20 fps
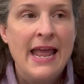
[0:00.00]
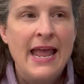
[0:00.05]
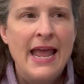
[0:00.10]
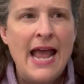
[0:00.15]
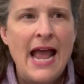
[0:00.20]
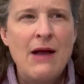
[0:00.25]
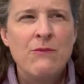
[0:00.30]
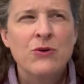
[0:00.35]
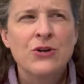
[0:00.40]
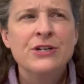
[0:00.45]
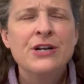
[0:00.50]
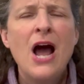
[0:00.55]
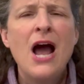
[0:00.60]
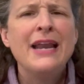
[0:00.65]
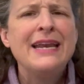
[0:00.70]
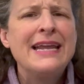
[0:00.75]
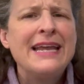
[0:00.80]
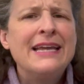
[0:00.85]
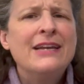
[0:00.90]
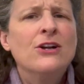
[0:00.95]
And we're
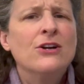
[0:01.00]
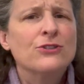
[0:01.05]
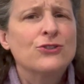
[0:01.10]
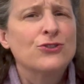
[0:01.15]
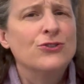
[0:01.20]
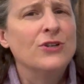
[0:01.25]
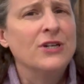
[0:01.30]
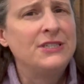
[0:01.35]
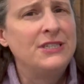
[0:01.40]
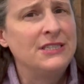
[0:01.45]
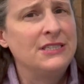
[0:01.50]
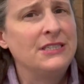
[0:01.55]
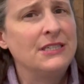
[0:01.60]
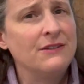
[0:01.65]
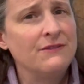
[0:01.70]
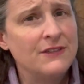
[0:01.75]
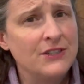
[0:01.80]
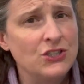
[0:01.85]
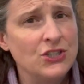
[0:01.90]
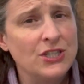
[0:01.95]
not in our true artistic
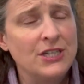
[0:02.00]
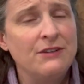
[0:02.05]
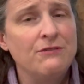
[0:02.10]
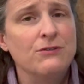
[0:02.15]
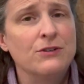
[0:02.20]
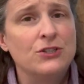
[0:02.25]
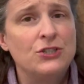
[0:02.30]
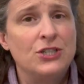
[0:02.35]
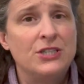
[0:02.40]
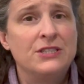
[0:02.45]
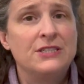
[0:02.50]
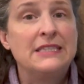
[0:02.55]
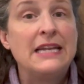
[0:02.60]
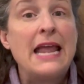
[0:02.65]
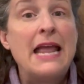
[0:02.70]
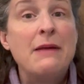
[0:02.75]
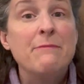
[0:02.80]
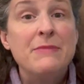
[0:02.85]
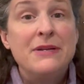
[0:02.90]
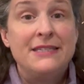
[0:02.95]
vision if we're just
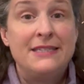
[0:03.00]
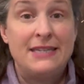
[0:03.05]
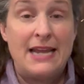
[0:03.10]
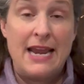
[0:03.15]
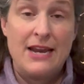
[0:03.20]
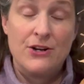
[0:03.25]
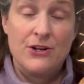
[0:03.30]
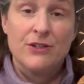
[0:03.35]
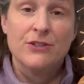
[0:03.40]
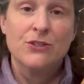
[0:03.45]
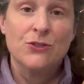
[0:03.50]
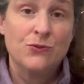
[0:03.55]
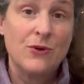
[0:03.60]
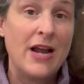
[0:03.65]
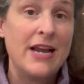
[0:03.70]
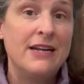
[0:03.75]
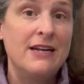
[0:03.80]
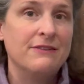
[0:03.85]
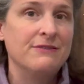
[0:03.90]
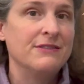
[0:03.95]
imitators,
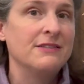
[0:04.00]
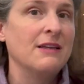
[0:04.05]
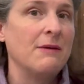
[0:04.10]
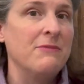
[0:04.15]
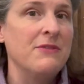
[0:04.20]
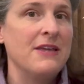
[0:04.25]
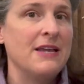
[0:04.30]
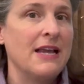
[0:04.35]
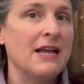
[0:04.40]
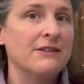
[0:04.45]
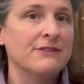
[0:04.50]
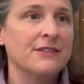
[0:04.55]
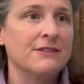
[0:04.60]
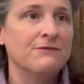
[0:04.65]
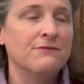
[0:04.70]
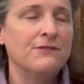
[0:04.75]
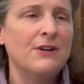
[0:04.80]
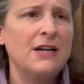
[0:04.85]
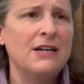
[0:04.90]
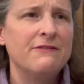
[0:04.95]
right, of something else in
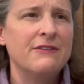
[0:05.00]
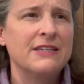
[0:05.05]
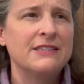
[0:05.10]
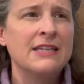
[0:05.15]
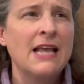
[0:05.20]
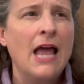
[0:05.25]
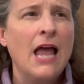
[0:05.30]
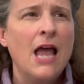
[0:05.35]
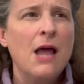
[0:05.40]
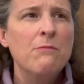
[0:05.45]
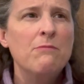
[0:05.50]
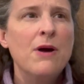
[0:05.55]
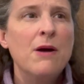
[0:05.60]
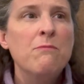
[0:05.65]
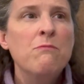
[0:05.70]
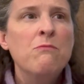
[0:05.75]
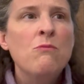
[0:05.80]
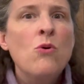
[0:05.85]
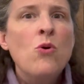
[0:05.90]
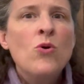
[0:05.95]
front of us. But
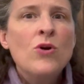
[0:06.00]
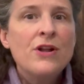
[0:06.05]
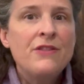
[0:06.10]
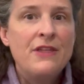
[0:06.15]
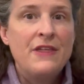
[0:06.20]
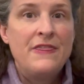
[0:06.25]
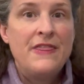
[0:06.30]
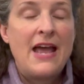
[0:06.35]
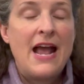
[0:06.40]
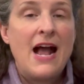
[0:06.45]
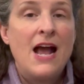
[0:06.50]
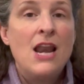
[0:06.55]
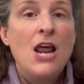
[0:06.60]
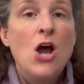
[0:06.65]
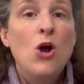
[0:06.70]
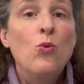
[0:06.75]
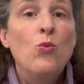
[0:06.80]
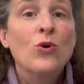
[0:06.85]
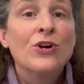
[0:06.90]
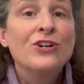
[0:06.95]
more than
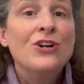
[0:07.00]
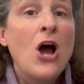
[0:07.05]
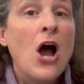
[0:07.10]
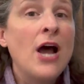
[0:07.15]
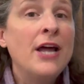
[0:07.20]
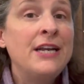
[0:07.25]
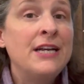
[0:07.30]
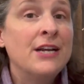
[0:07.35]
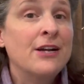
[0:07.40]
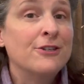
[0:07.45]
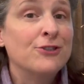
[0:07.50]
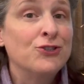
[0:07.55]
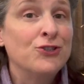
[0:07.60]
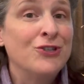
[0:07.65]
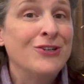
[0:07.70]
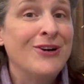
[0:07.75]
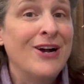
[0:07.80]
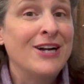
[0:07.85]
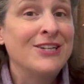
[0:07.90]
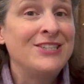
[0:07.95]
that, we're not in our
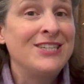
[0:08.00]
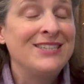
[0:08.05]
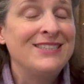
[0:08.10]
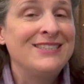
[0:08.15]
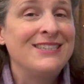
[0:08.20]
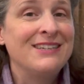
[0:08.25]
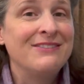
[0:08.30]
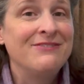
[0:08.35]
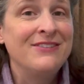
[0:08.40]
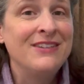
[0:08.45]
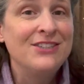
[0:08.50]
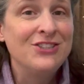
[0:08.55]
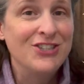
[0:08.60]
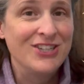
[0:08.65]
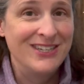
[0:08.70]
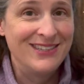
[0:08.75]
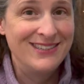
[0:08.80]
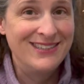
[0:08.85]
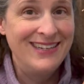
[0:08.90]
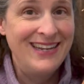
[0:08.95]
true artistic
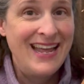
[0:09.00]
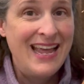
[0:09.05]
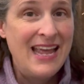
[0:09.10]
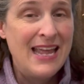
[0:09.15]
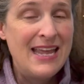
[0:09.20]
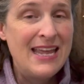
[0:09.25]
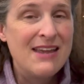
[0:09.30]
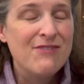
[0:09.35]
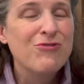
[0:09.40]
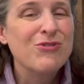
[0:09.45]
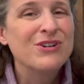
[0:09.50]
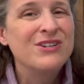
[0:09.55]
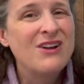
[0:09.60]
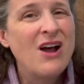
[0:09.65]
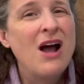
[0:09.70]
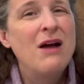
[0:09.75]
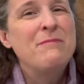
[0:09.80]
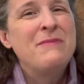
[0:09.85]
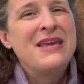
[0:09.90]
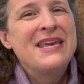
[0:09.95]
vision if we're
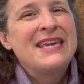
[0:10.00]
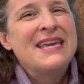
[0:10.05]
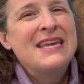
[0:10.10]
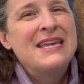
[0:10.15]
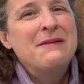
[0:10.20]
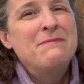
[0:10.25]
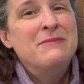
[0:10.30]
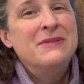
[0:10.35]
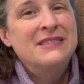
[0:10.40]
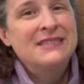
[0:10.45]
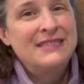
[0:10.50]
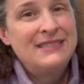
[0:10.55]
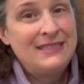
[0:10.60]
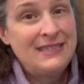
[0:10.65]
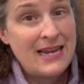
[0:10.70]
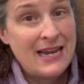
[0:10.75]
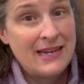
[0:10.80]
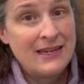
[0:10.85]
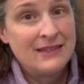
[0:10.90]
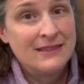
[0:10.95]
not making
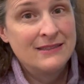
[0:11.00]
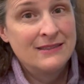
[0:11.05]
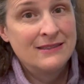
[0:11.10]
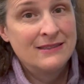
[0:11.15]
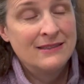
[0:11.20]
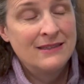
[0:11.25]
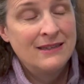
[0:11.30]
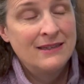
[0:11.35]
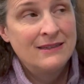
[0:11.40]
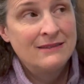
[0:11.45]
mistakes.